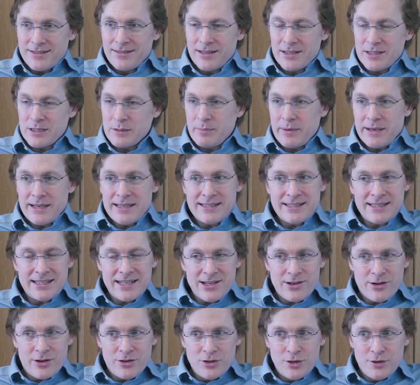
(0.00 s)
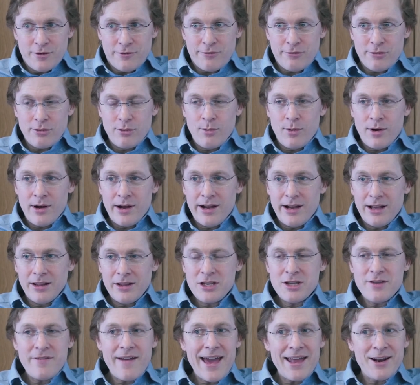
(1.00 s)
that's been sitting on you for a while
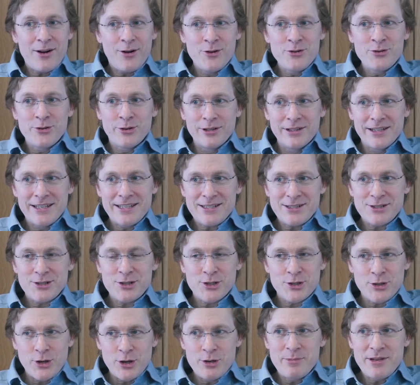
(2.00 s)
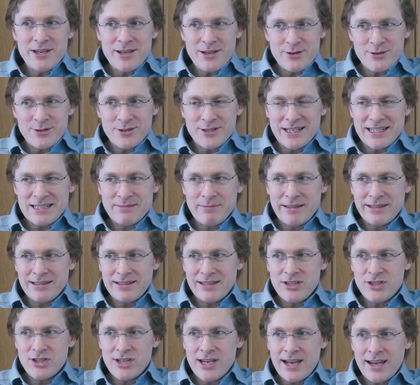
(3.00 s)
and you've had it on your list to show me at your 6
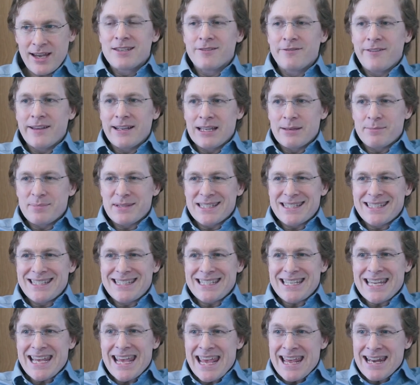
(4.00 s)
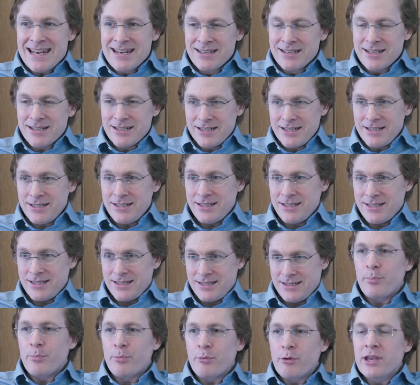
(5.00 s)
monthly check develops
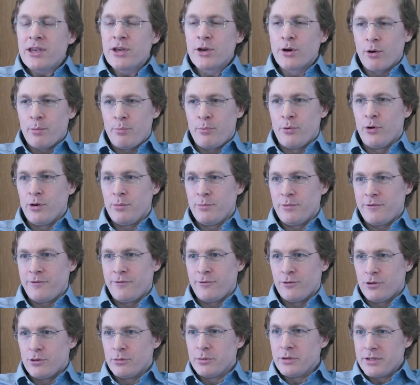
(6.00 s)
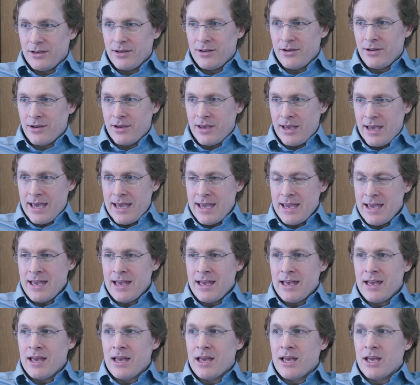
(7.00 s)
tenderness, bring your appointment forward, okay?
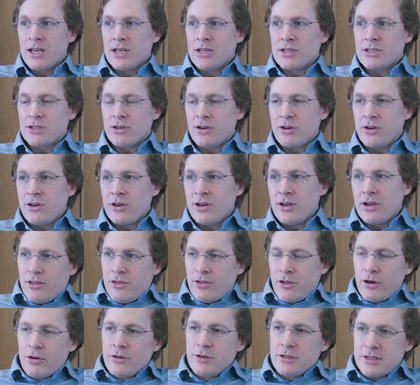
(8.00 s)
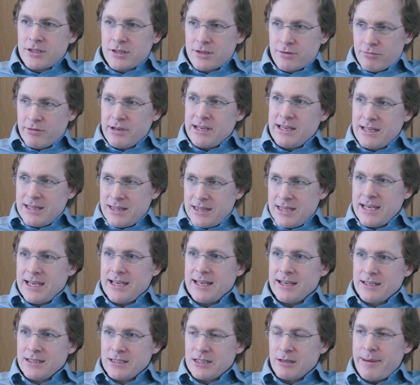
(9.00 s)
So those three
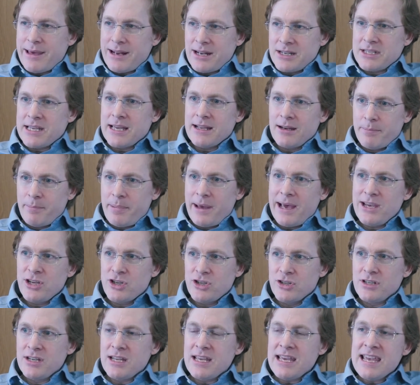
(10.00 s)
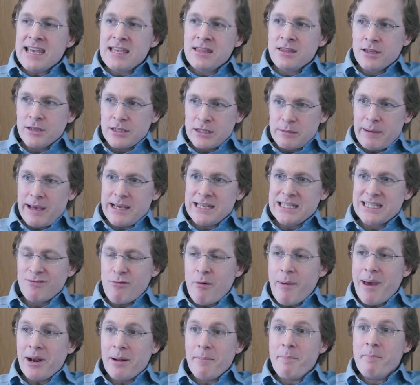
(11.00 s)
things, to be able to tell a patient in the space of
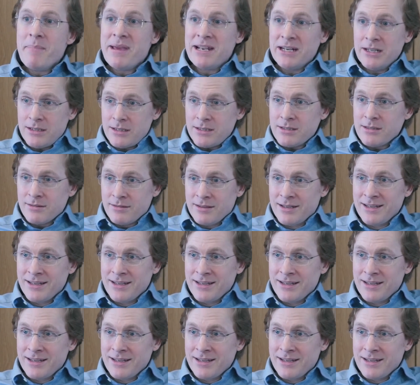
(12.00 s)
about a minute,